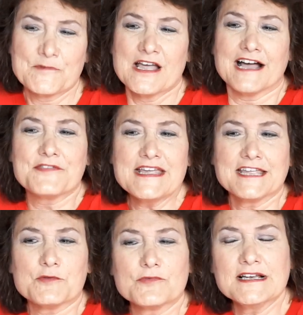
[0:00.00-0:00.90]
I think
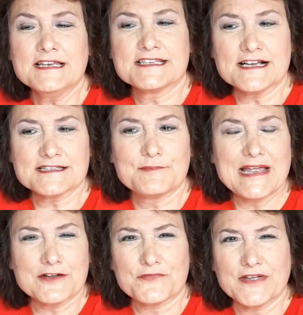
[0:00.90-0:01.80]
it really does
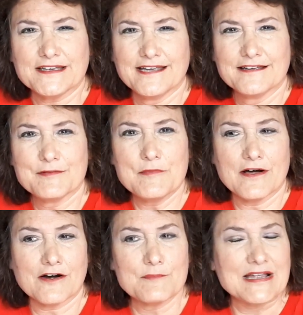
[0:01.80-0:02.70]
benefit
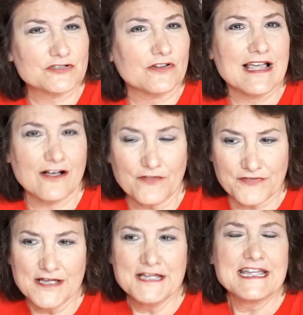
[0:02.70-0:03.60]
our mental health
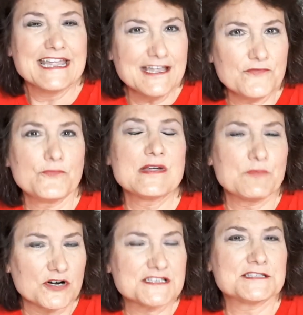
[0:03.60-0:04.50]
if we
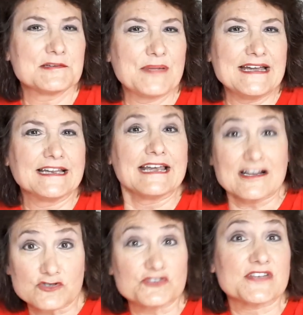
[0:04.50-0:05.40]
participate in
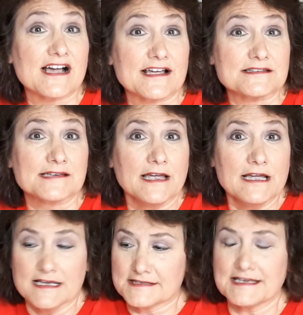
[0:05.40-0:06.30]
exercise.
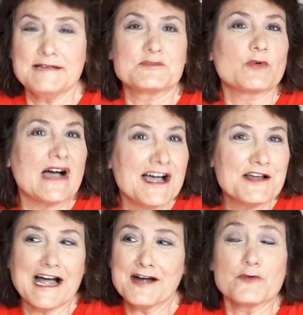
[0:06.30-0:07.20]
See, so
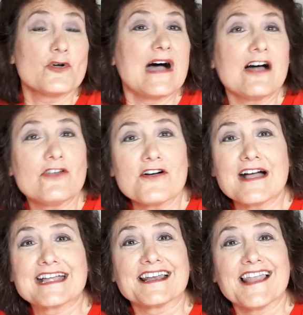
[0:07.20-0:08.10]
I don't know how long
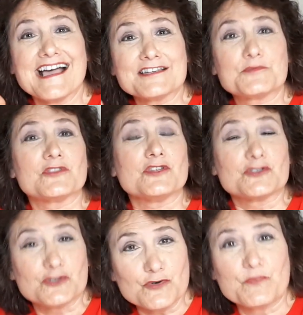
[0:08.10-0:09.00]
I can last with
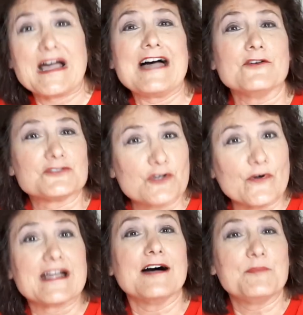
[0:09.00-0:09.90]
this 2 pounds
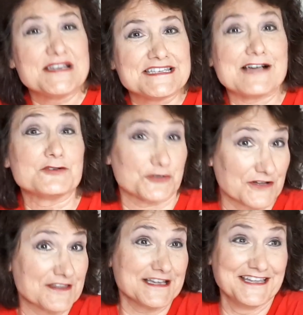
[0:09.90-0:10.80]
going up and down
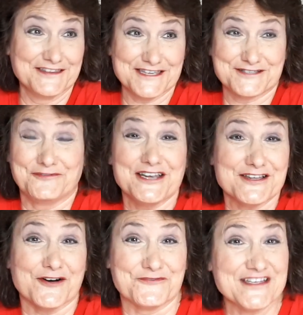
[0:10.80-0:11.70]
during this
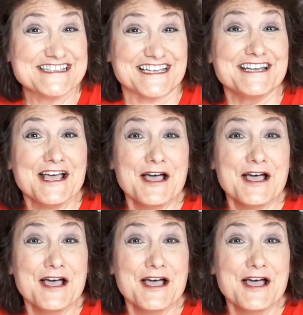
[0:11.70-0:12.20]
video visit,